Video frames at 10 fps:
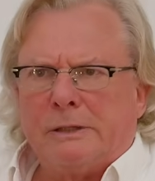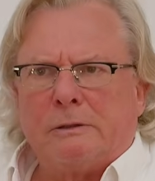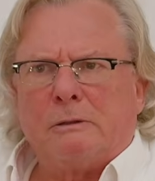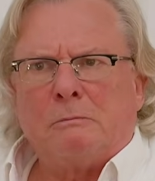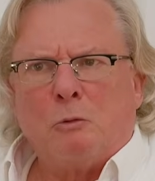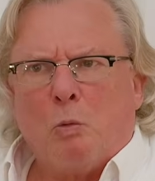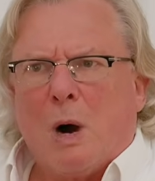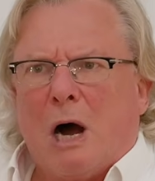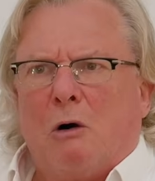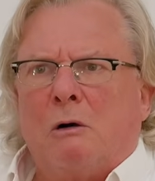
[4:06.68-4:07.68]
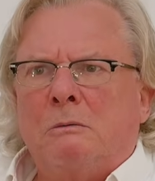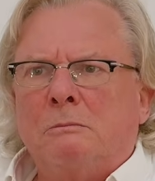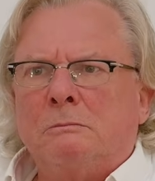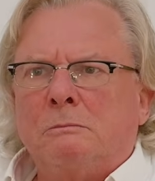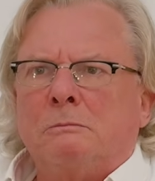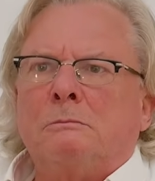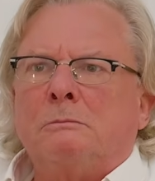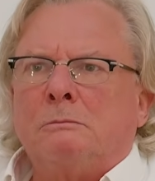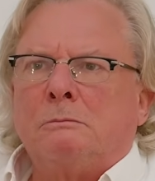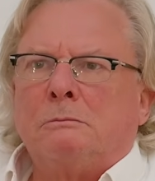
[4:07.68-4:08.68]
I thought, wow.
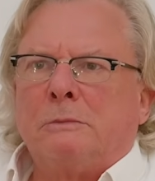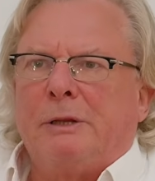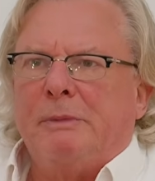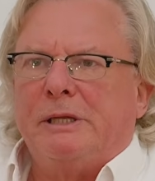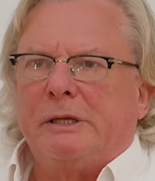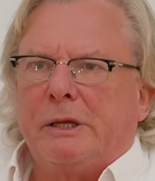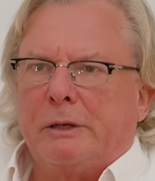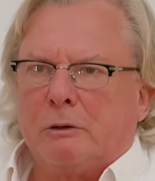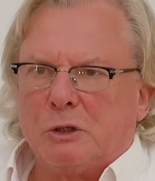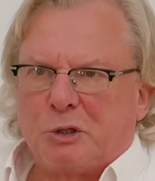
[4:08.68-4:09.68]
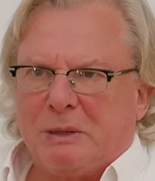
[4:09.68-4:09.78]
Immediately called